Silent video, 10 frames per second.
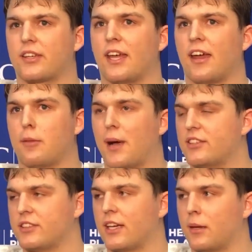I can in the
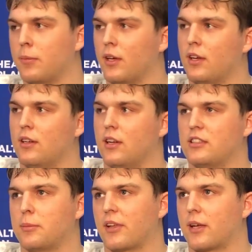passing game. That's
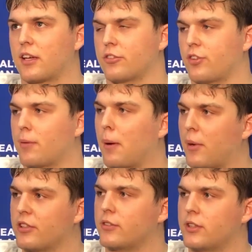something that I could try to pride
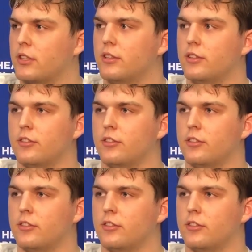myself on.